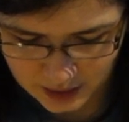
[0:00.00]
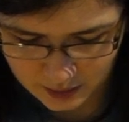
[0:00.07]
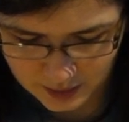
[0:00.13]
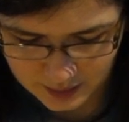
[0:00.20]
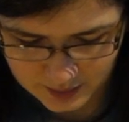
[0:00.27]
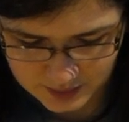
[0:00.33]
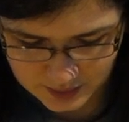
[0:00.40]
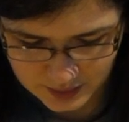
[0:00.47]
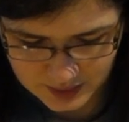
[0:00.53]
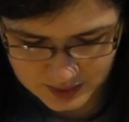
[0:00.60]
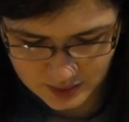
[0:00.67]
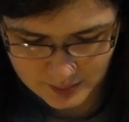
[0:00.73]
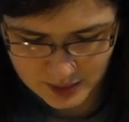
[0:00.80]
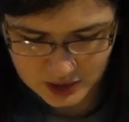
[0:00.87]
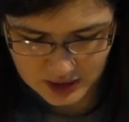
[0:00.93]
going, there's only
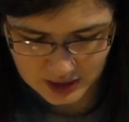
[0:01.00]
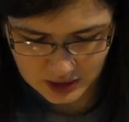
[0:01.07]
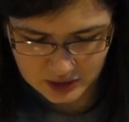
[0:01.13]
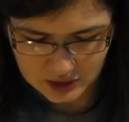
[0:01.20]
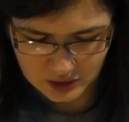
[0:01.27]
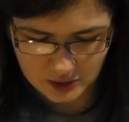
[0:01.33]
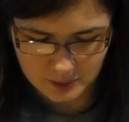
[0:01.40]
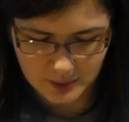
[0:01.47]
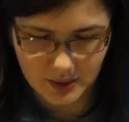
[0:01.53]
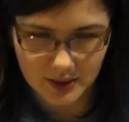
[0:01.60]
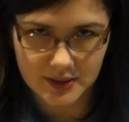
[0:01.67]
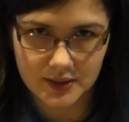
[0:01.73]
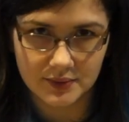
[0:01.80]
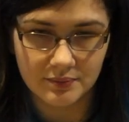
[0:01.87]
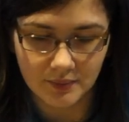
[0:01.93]
so much I can do
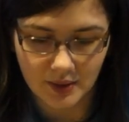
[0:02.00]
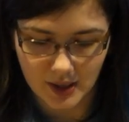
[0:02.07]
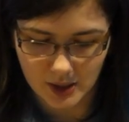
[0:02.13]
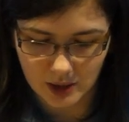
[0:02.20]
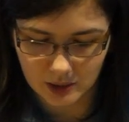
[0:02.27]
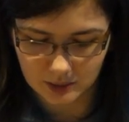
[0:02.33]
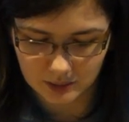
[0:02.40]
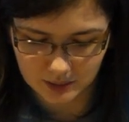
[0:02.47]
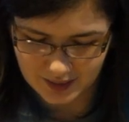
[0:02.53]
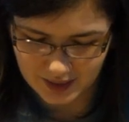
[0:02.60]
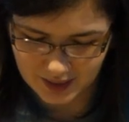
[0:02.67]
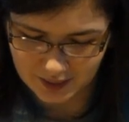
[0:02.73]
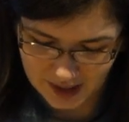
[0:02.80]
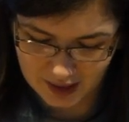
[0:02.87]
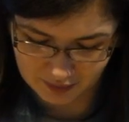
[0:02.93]
because I hold
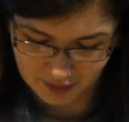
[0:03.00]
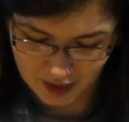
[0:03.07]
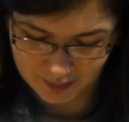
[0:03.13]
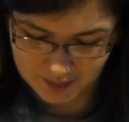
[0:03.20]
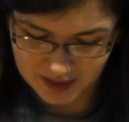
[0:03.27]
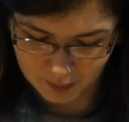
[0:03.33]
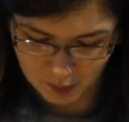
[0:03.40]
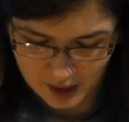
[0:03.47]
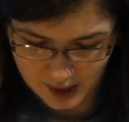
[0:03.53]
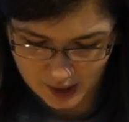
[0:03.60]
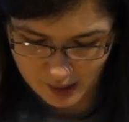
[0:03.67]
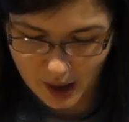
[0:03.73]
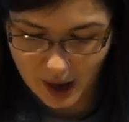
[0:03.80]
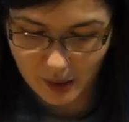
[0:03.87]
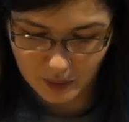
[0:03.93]
the head that I'm
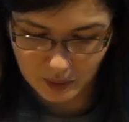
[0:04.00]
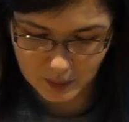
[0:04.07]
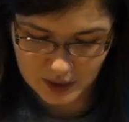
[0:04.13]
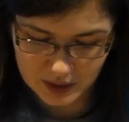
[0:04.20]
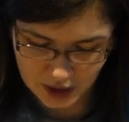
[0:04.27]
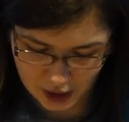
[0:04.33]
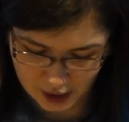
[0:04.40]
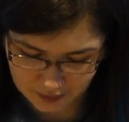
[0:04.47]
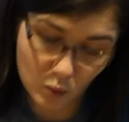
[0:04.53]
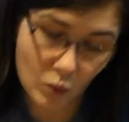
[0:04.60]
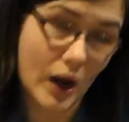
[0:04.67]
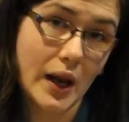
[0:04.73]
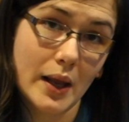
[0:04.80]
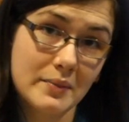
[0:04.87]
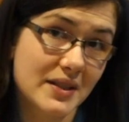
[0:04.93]
spraying out the window
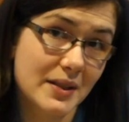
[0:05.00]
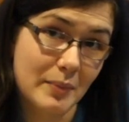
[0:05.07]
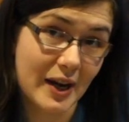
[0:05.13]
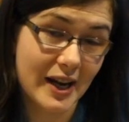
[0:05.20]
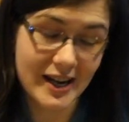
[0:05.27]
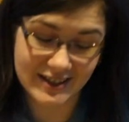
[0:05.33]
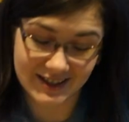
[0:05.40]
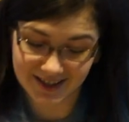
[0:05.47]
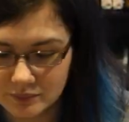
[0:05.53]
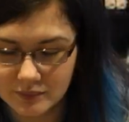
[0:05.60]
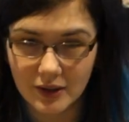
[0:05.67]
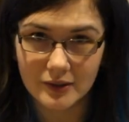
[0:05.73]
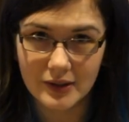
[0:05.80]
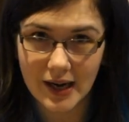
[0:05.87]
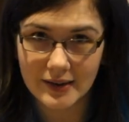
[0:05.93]
while I'm spraying it.
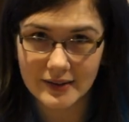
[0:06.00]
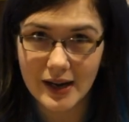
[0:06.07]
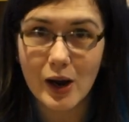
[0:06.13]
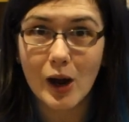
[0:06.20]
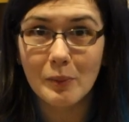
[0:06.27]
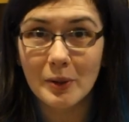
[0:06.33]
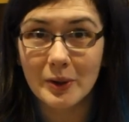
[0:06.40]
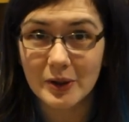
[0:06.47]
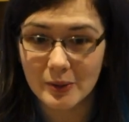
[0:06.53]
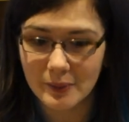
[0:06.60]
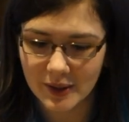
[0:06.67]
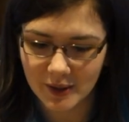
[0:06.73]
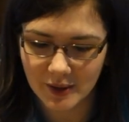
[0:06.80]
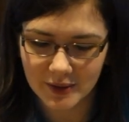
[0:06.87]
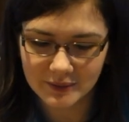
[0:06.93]
All right, now I'll put her
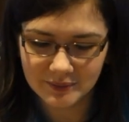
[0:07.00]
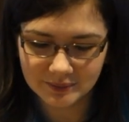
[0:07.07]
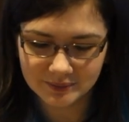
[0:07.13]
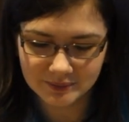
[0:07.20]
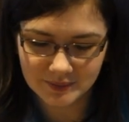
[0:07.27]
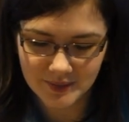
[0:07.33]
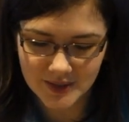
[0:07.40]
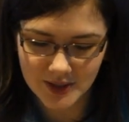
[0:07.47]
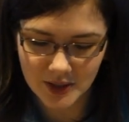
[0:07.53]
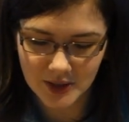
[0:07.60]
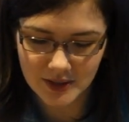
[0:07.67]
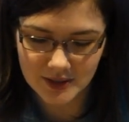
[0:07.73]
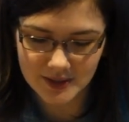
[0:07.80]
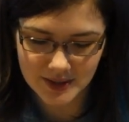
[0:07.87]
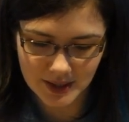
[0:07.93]
wig on so you
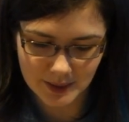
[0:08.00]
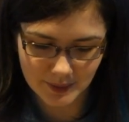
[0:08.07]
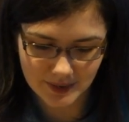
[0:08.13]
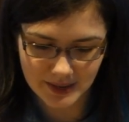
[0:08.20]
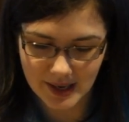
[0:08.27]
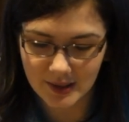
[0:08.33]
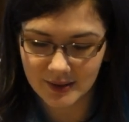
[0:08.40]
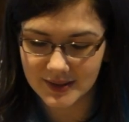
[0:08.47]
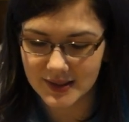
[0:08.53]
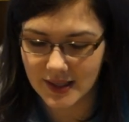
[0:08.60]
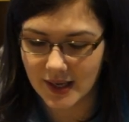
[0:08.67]
can see what that looks